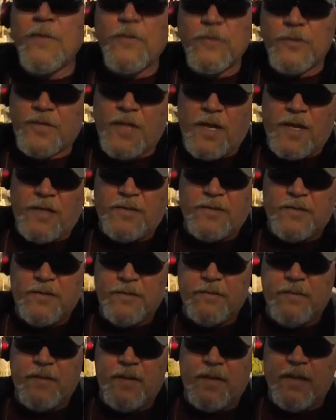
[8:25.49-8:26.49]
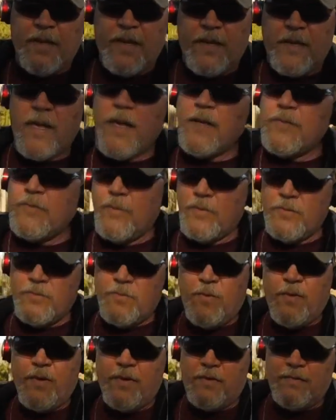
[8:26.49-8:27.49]
other states." And guess
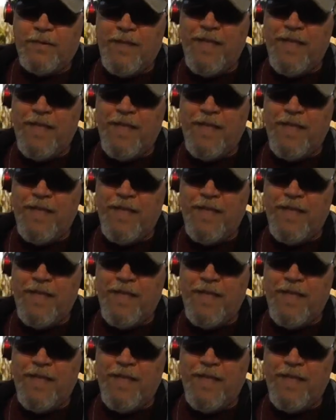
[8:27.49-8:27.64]
which one?